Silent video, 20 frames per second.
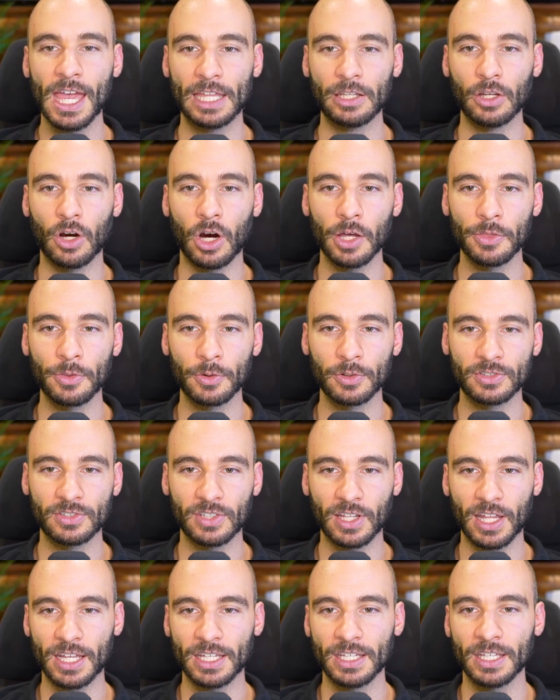And the authors
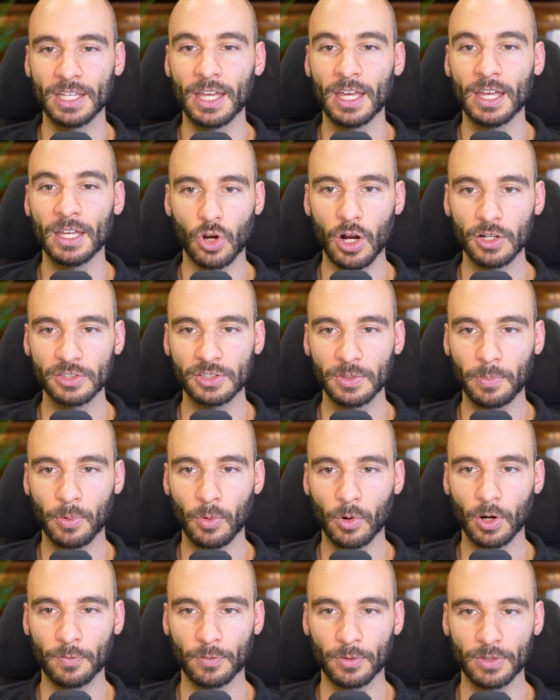say, strong
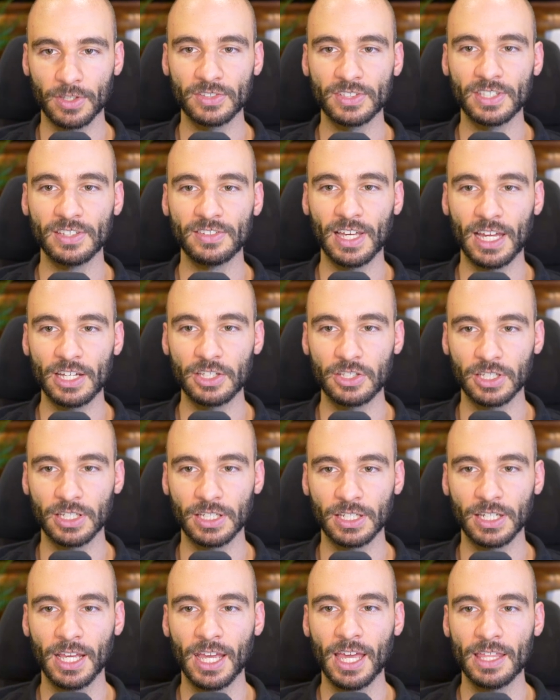support for this
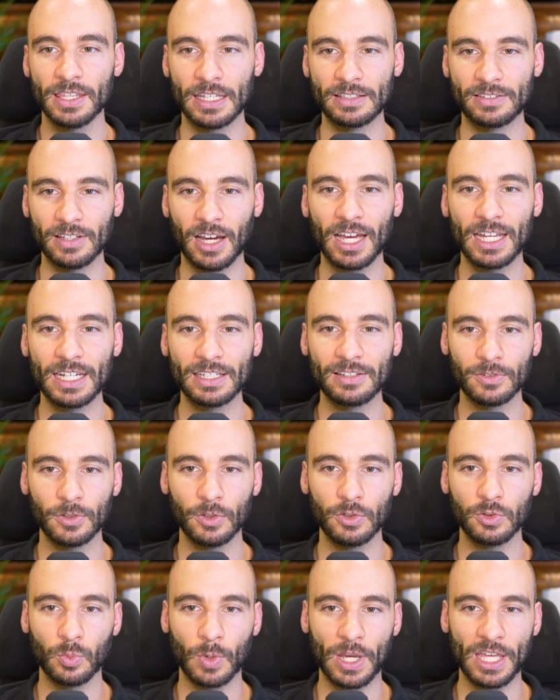contention that dieting to
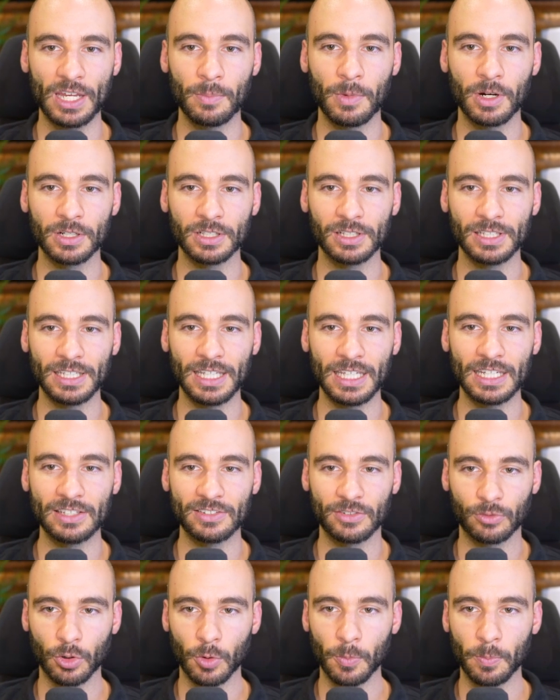lose weight among the lean
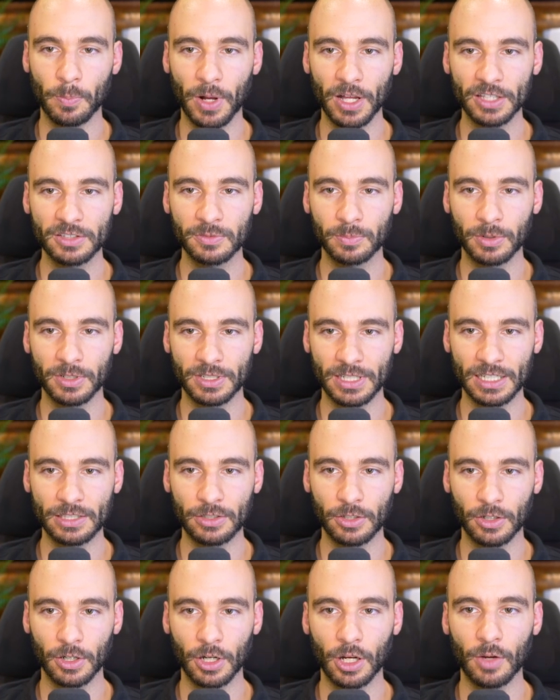is a robust
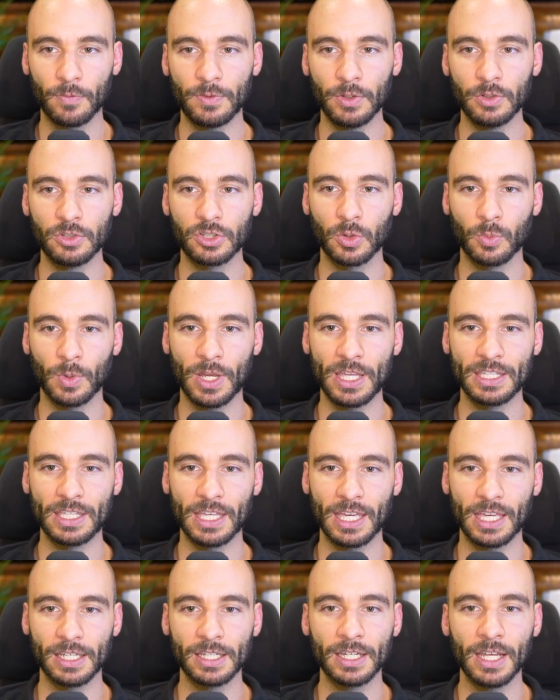predictor of future weight
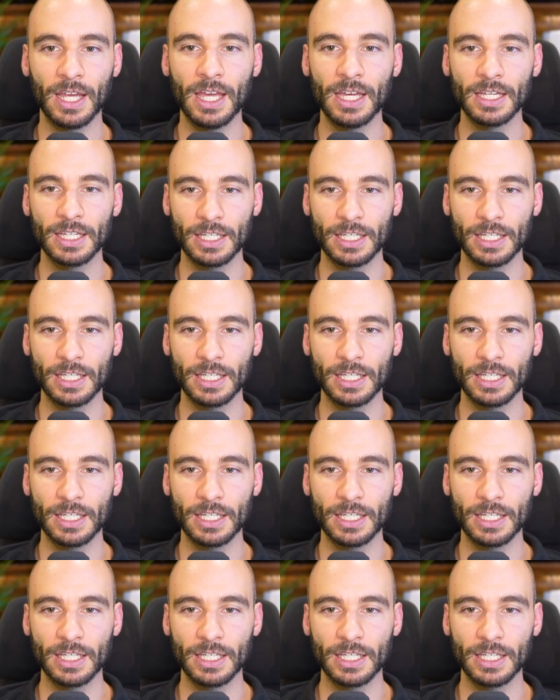gain